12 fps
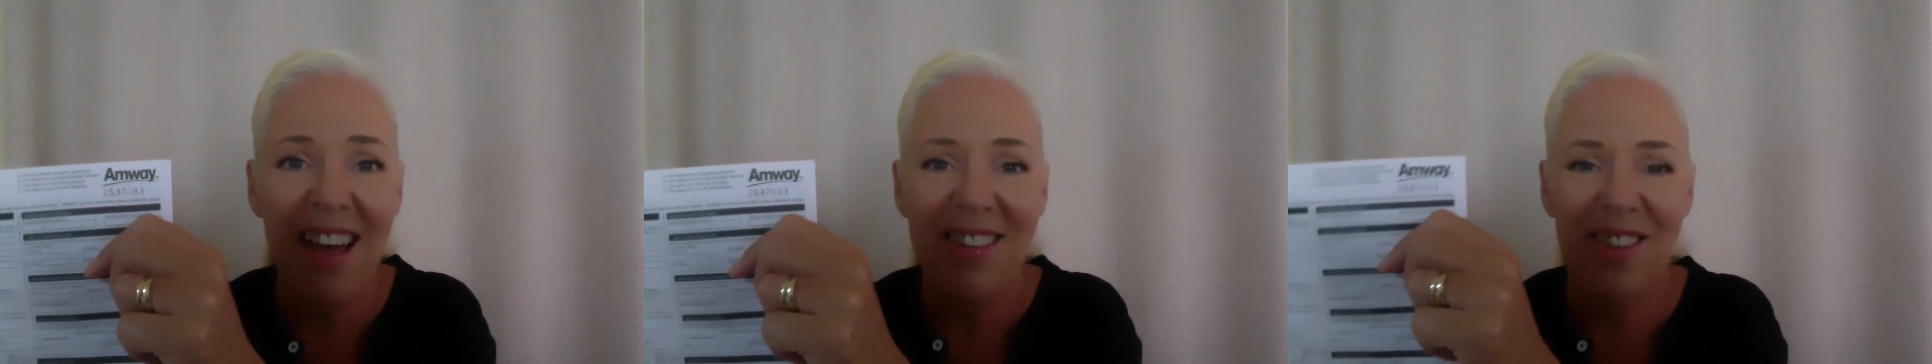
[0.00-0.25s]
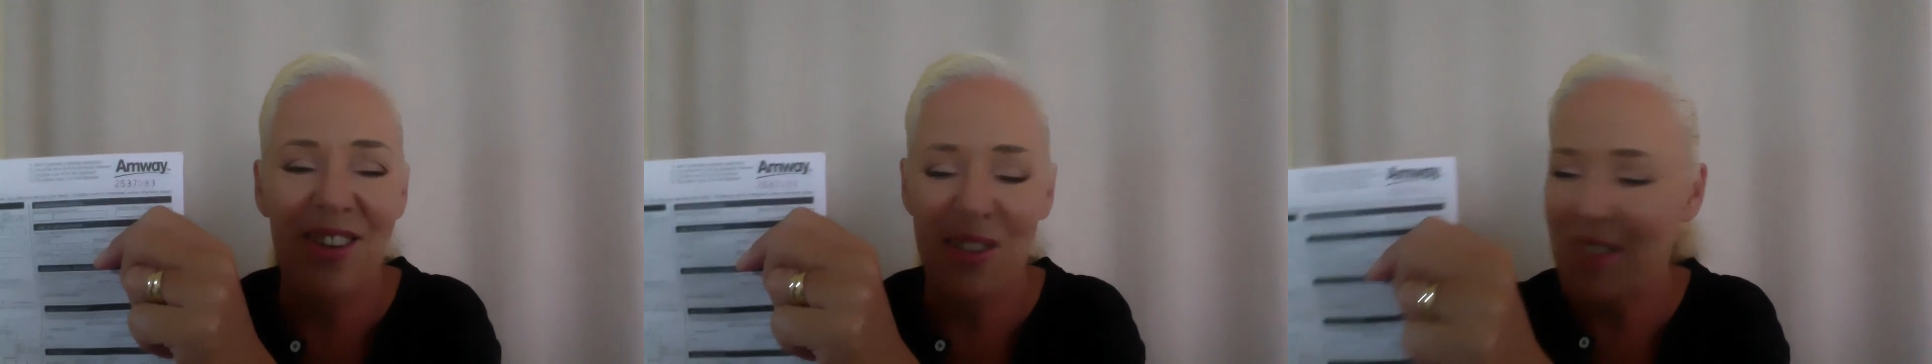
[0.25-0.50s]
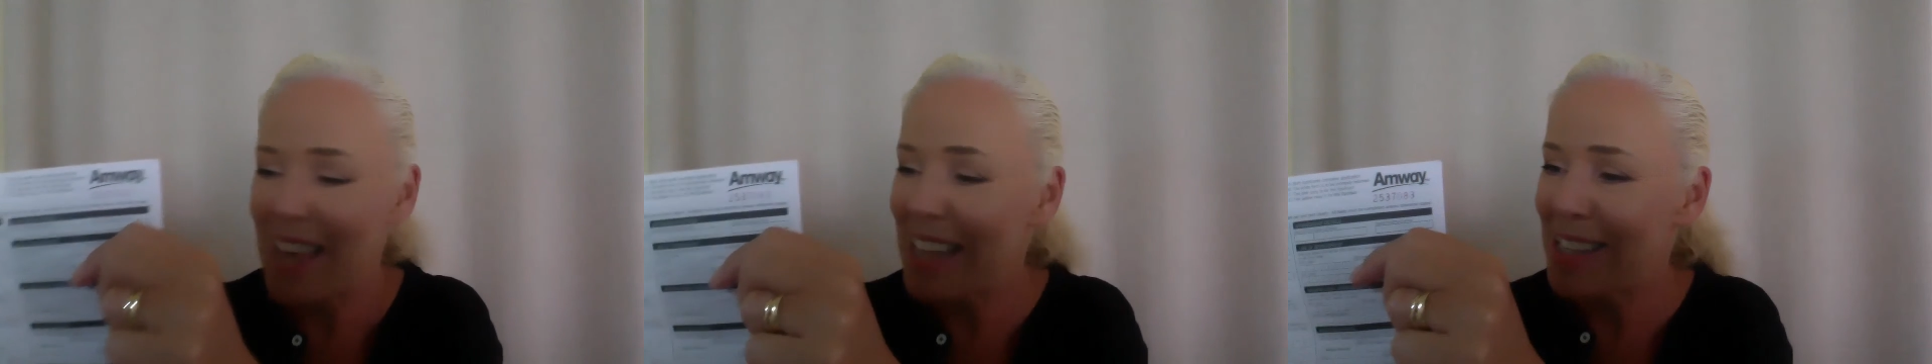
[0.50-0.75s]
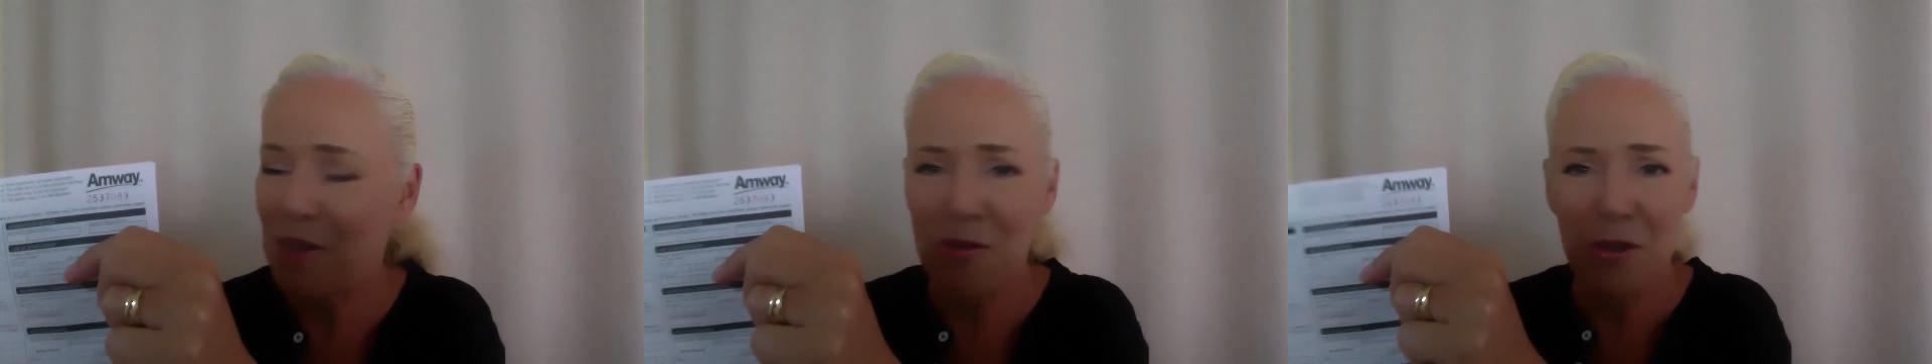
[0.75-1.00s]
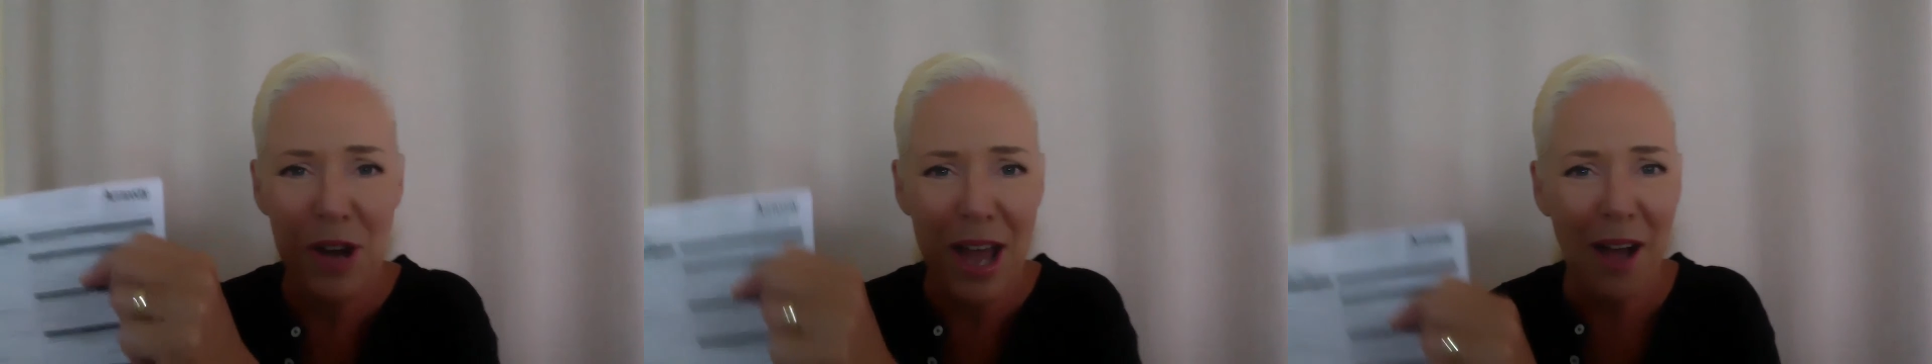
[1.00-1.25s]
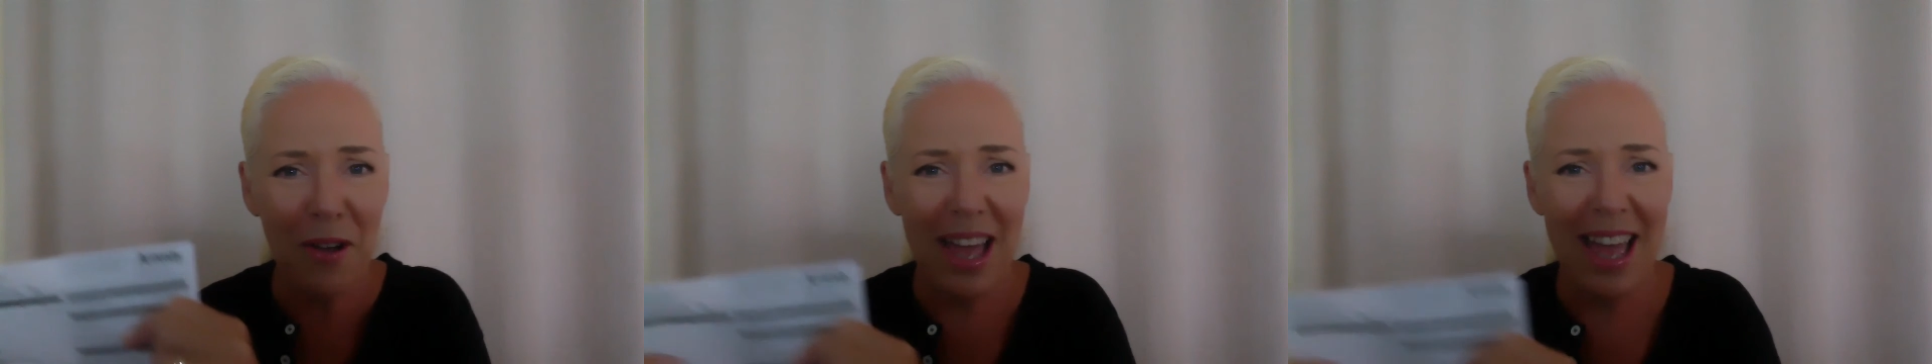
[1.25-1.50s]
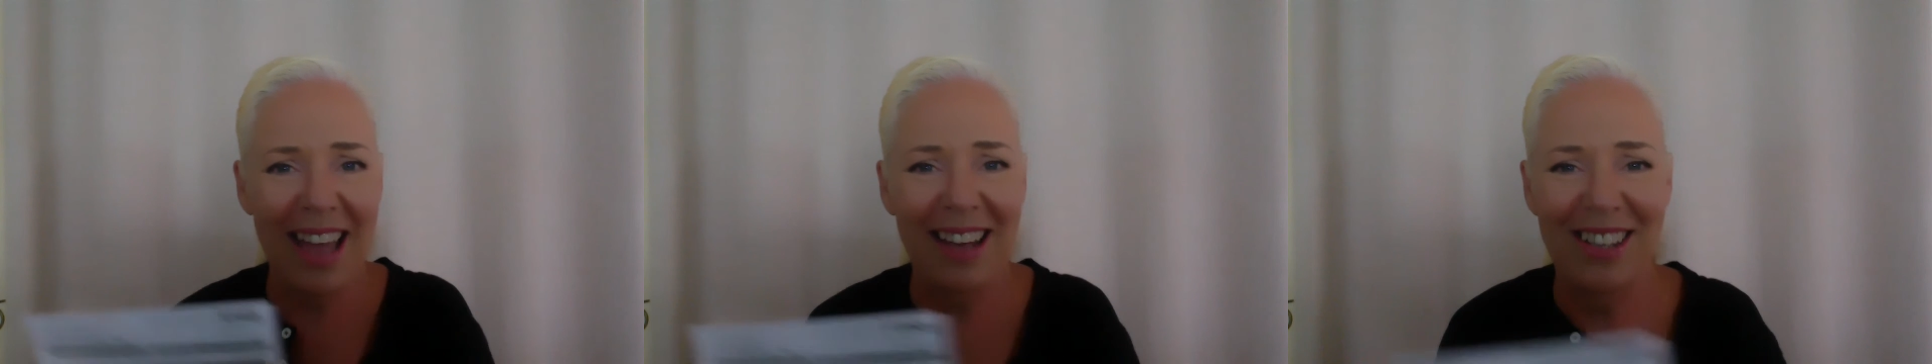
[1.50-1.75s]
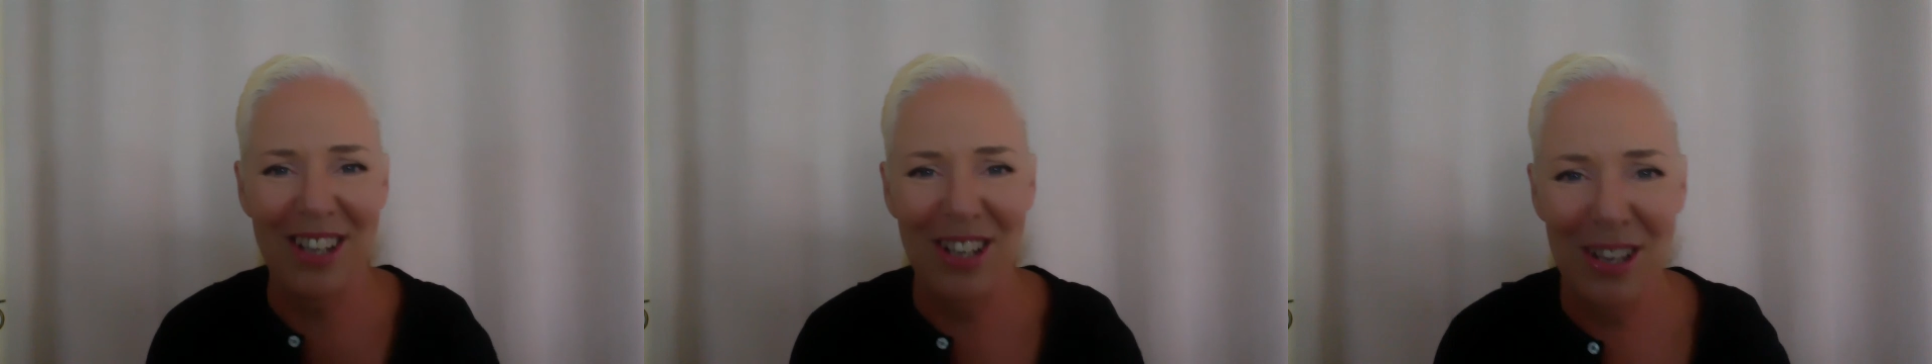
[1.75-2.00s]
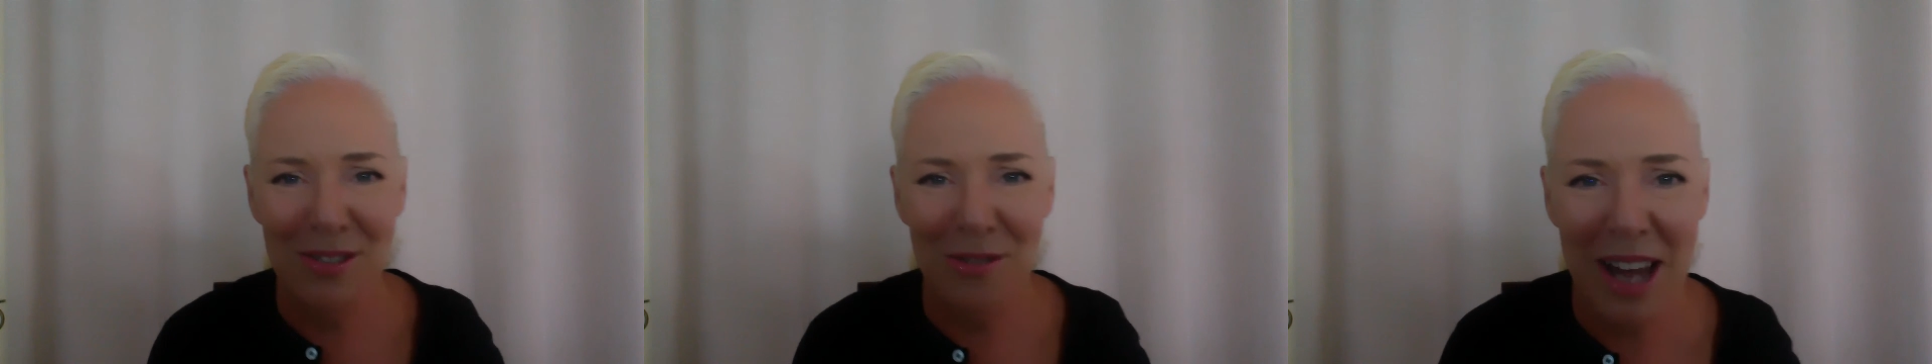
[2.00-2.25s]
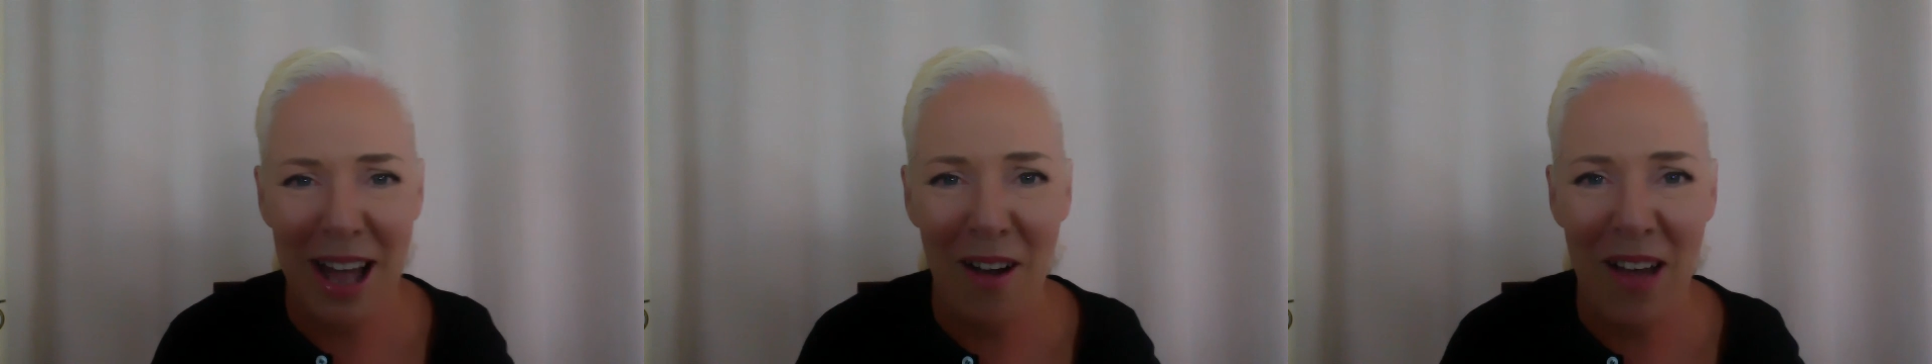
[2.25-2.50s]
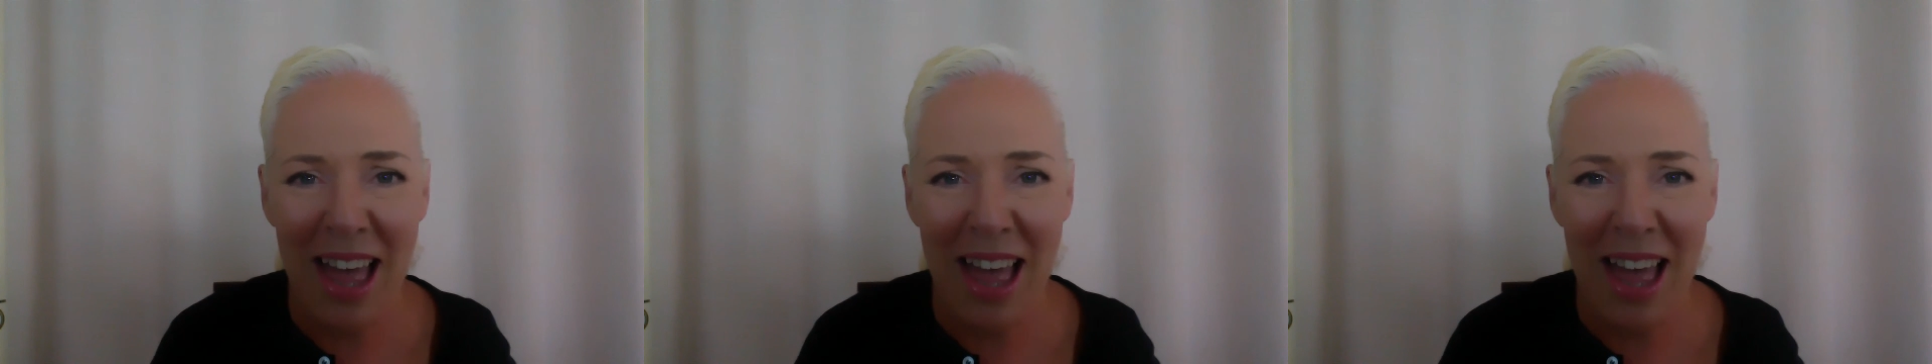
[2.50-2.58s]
So that's it for now, and cheers for now,